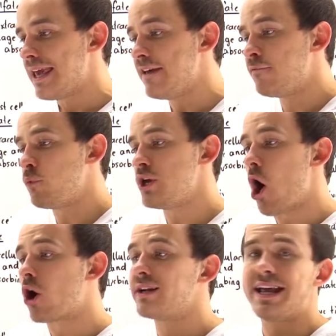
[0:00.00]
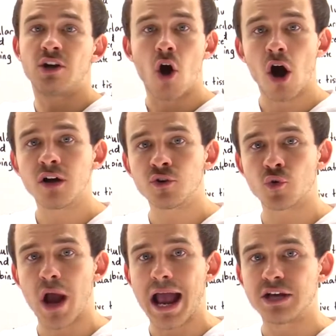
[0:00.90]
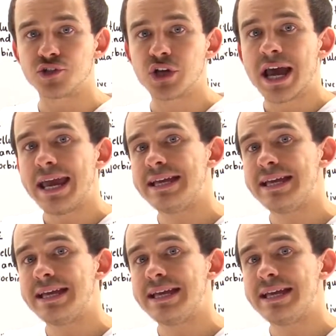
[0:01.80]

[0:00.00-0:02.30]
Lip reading: if we are in a car crash,